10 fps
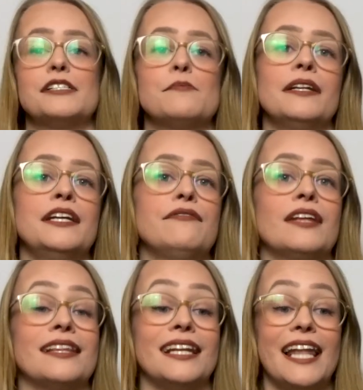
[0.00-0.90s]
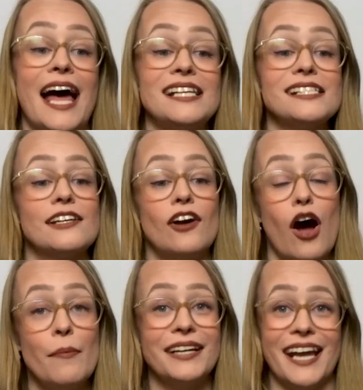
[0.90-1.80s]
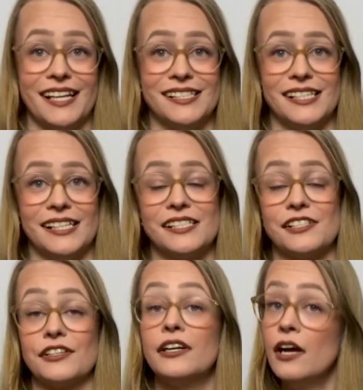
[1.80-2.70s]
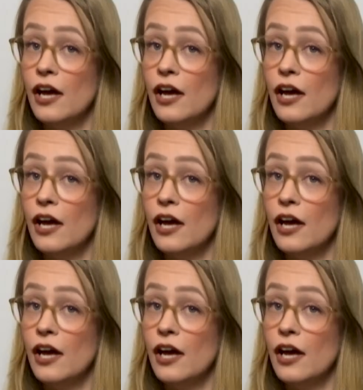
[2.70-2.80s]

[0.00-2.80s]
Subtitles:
it's believed that the last common ancestor